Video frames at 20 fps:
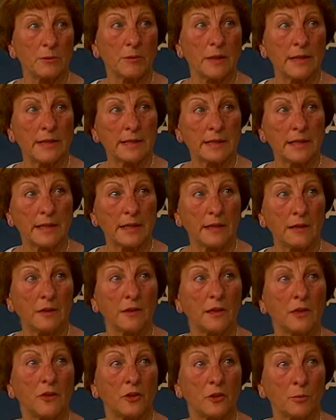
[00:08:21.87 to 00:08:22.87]
maintain
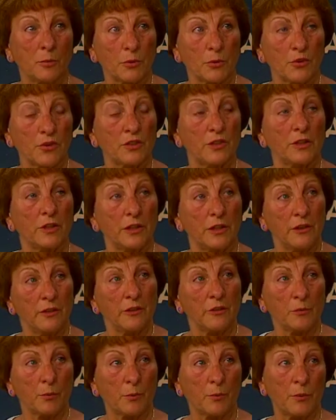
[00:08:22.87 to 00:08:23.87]
the person in
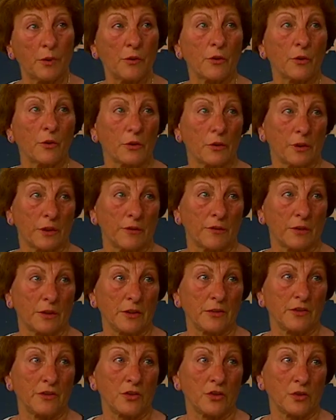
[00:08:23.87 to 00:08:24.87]
their current living
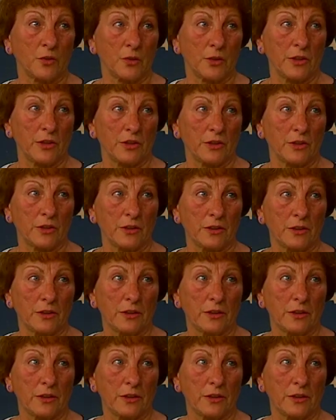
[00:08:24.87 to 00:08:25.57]
situation.